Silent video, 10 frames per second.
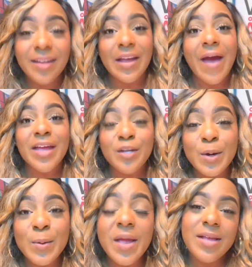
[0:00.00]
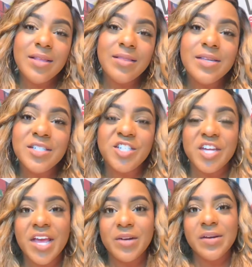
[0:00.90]
Now, I know that this
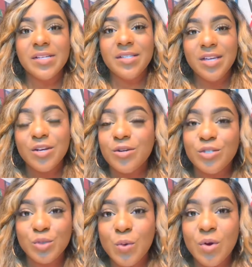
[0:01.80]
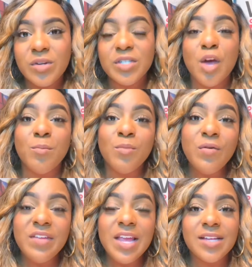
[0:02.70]
channel is geared towards
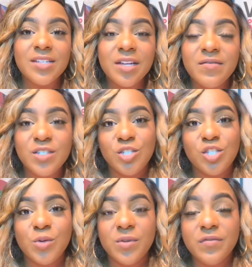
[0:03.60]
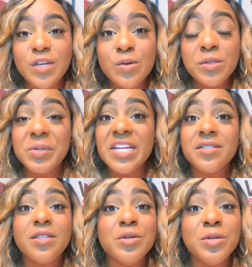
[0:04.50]
movie and television show reviews, but
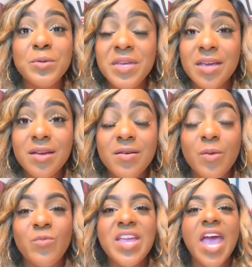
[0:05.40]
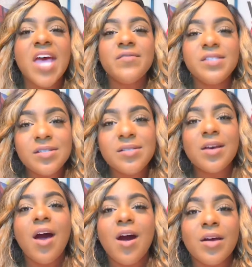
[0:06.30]
it's the new year and we have to
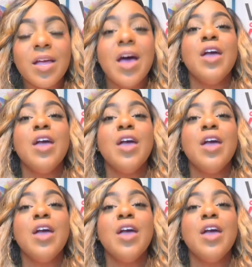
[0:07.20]
talk.